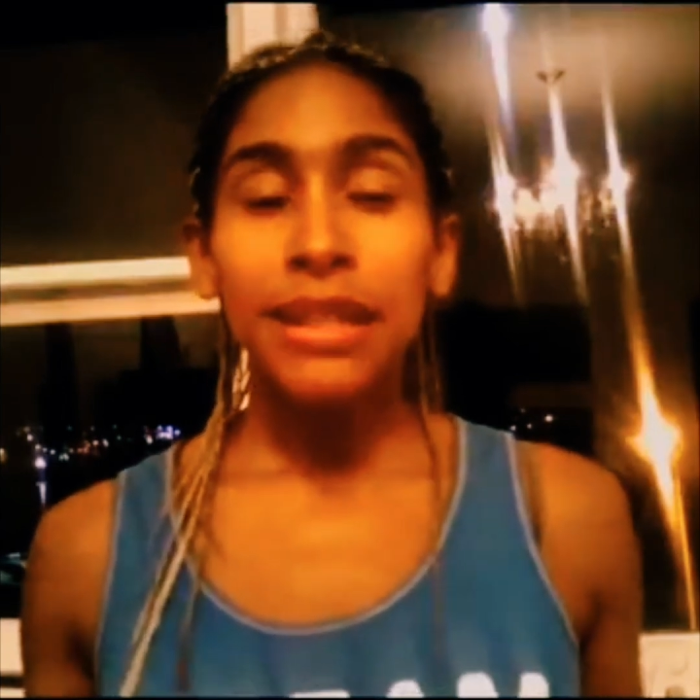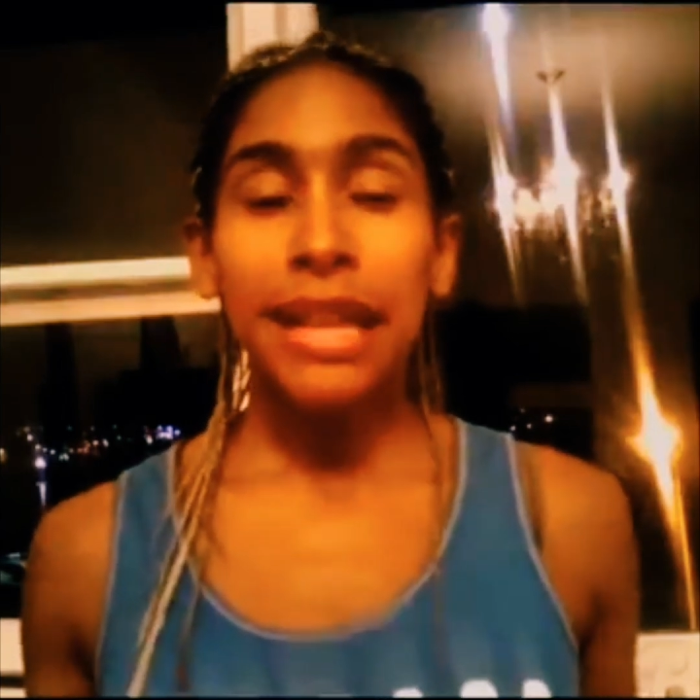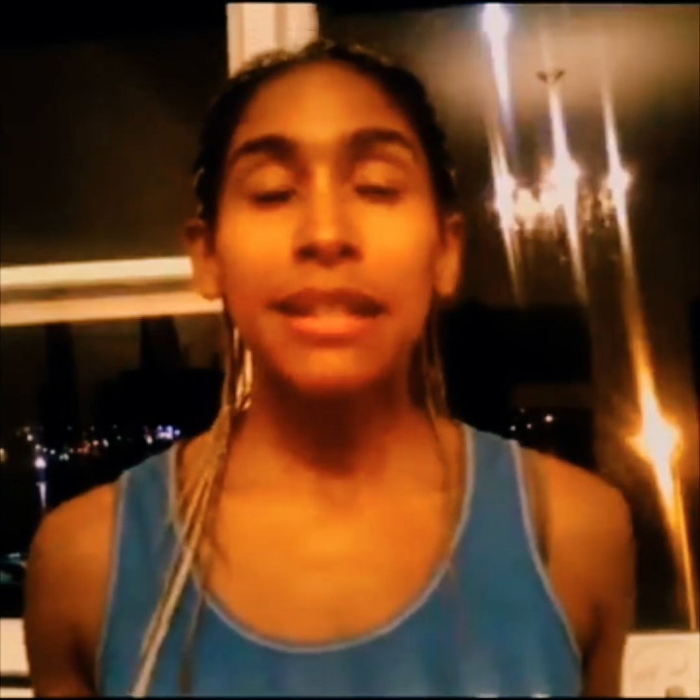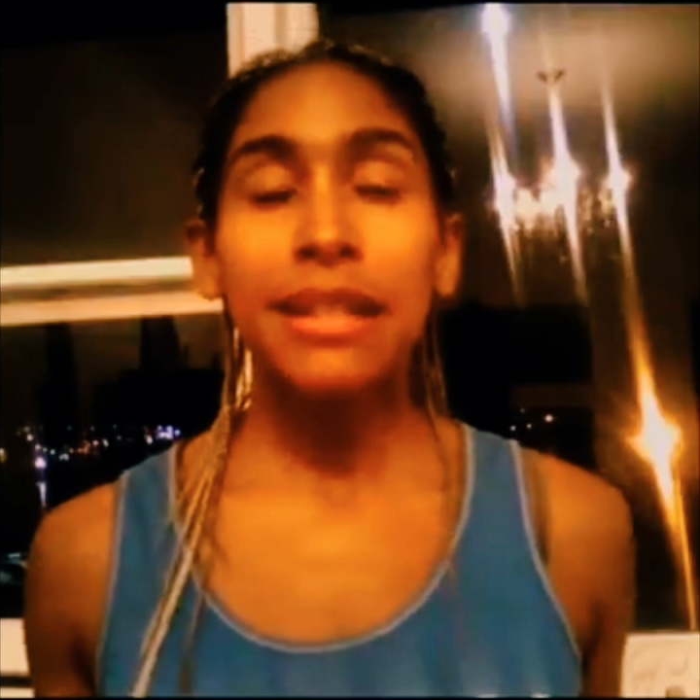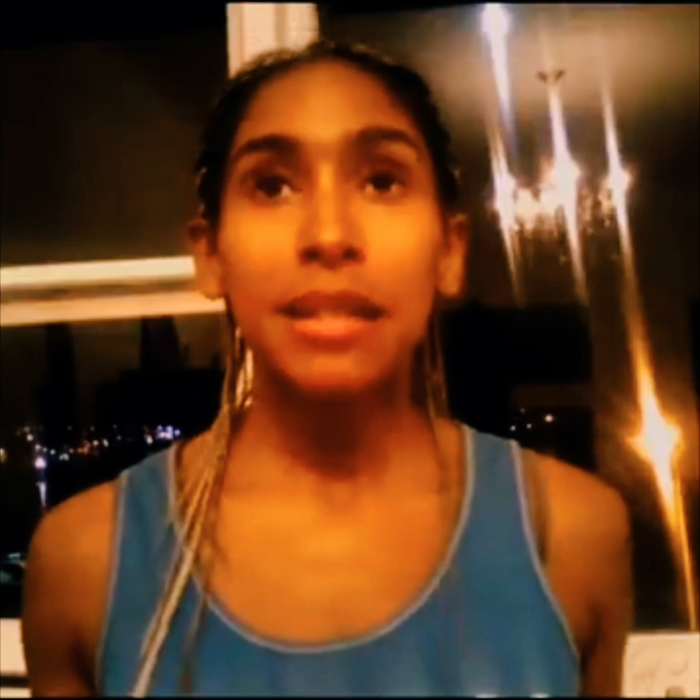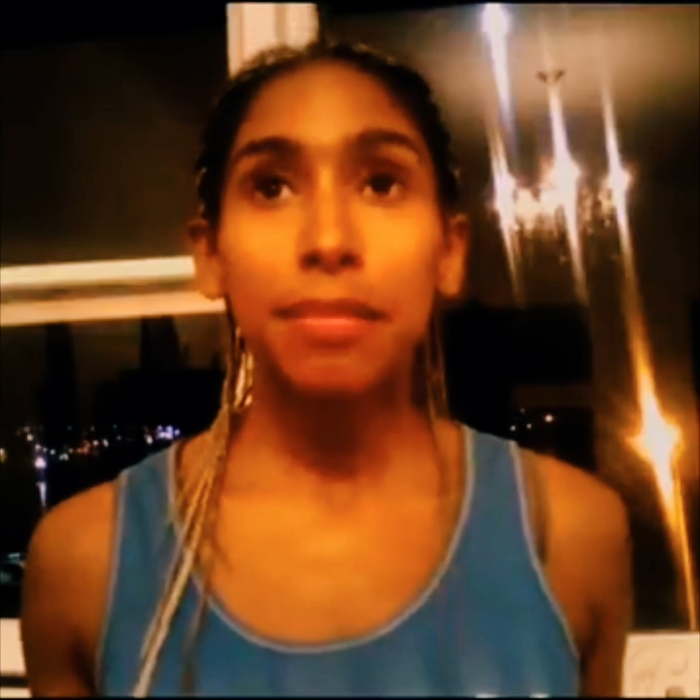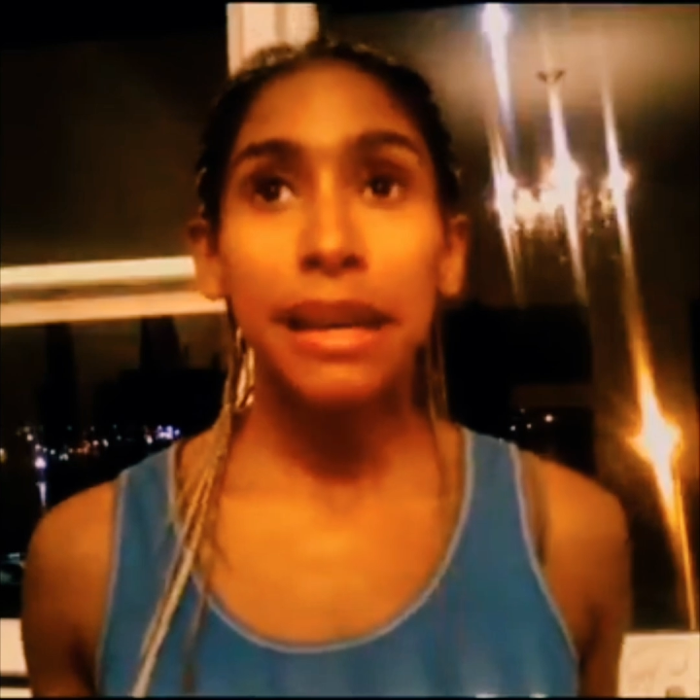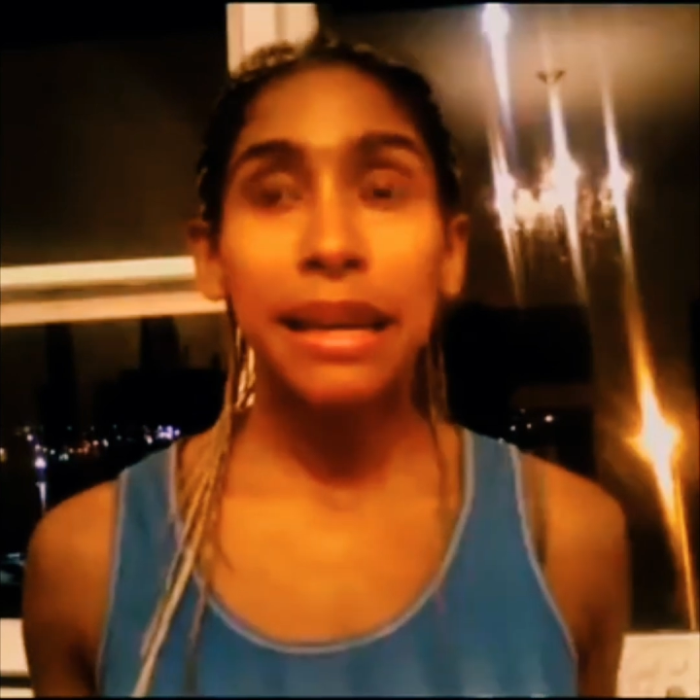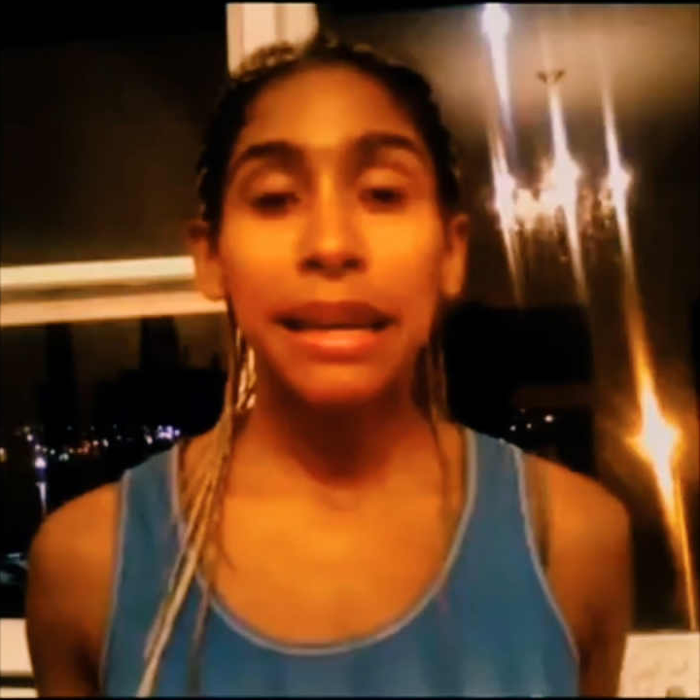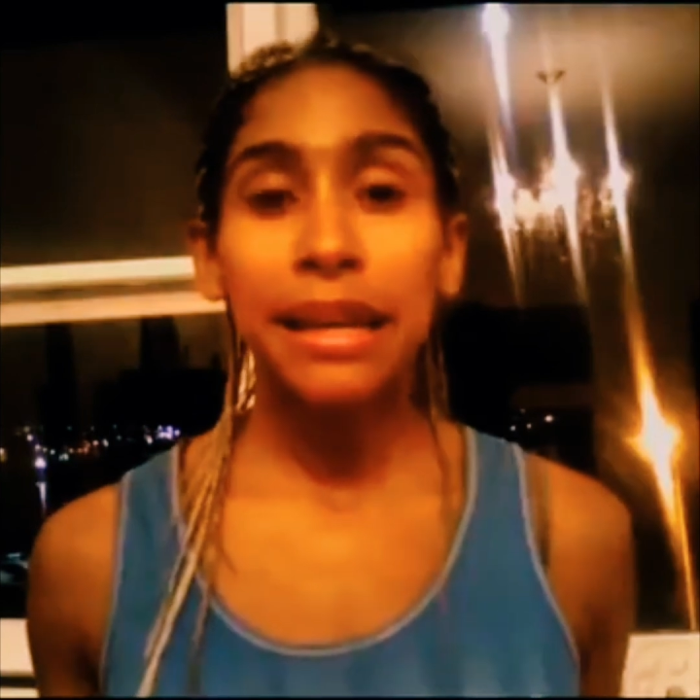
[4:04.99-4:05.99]
tend to
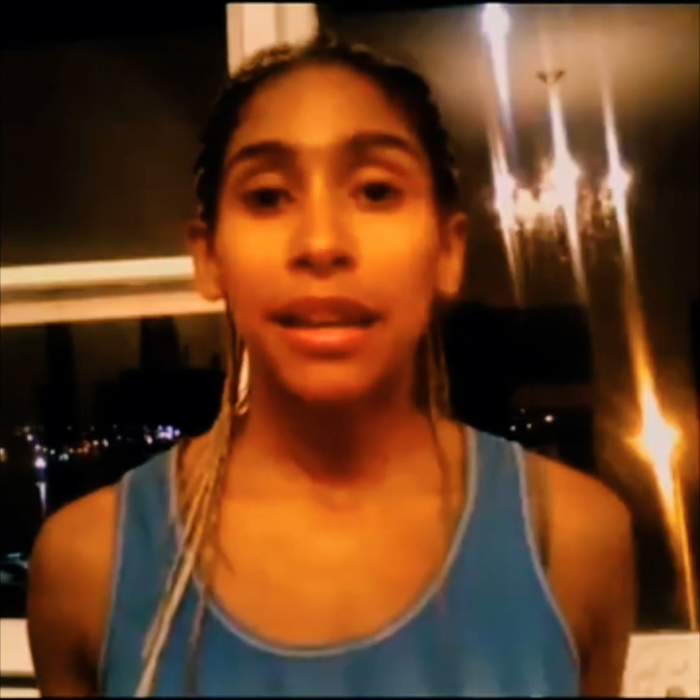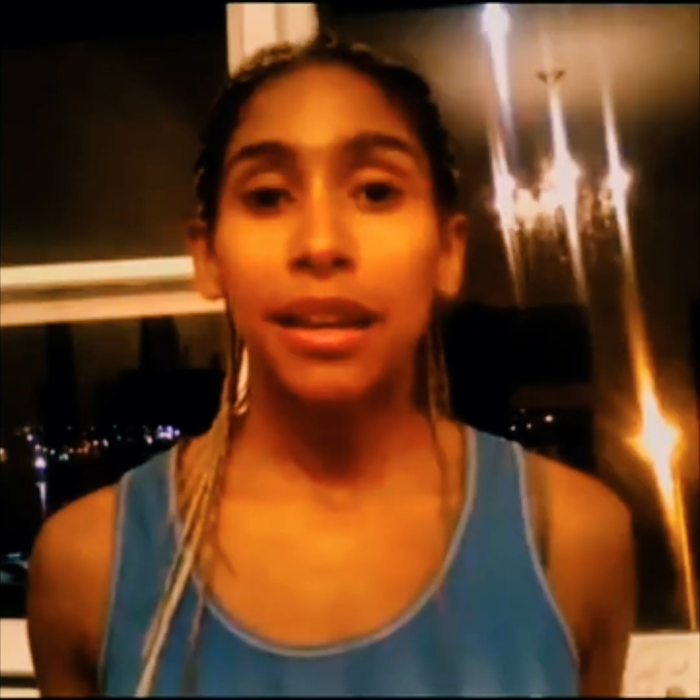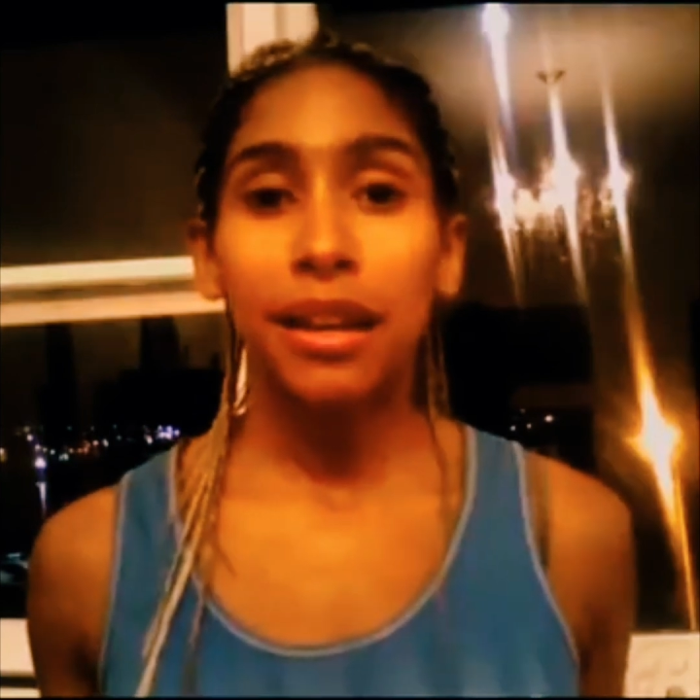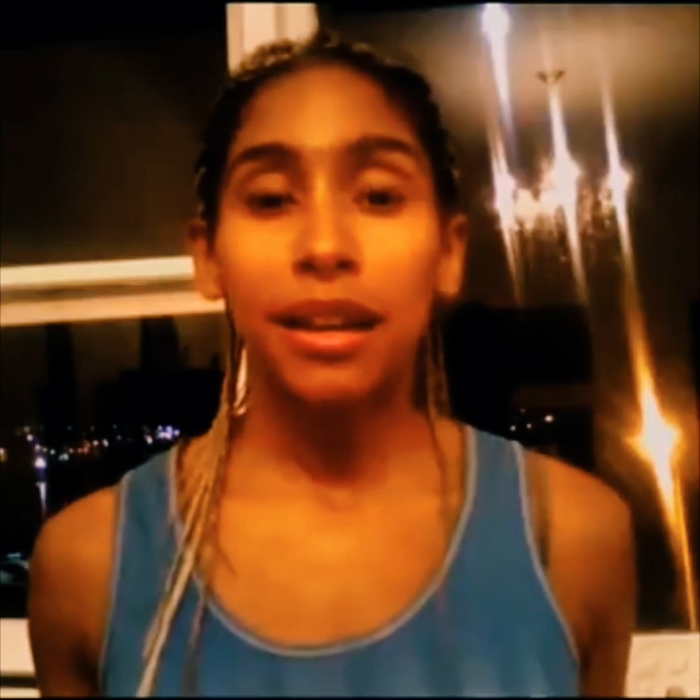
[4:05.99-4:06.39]
be